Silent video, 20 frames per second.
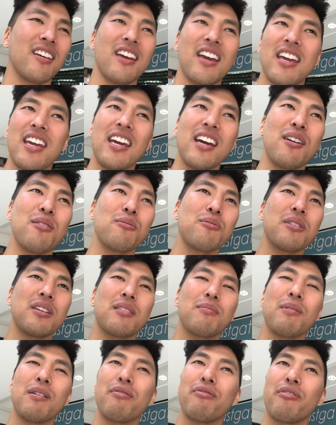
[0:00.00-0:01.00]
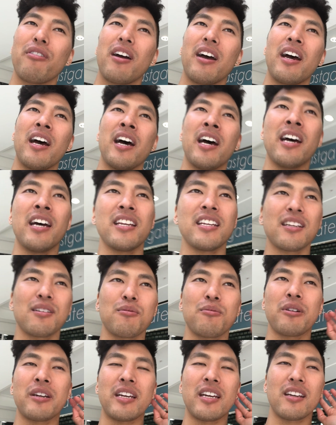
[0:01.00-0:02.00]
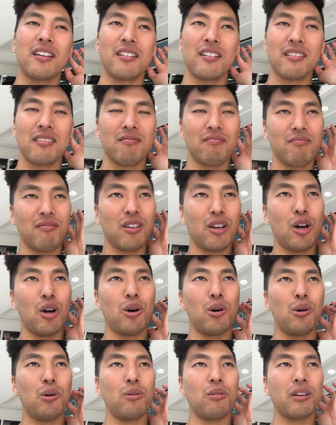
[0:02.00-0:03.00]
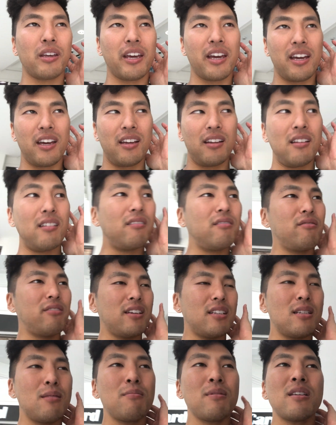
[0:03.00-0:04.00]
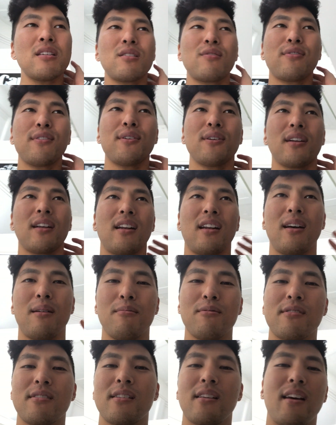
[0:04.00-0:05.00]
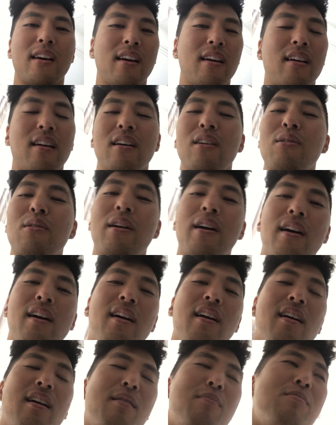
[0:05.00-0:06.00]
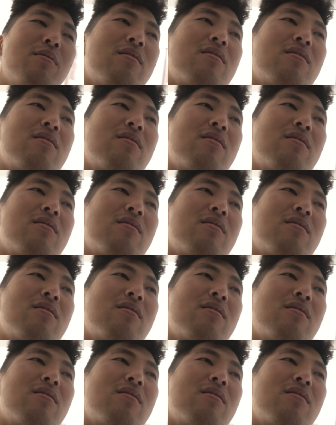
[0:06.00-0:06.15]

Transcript: Hang out with my friend and we go get Vietnamese food. And I'm just like, okay, I'm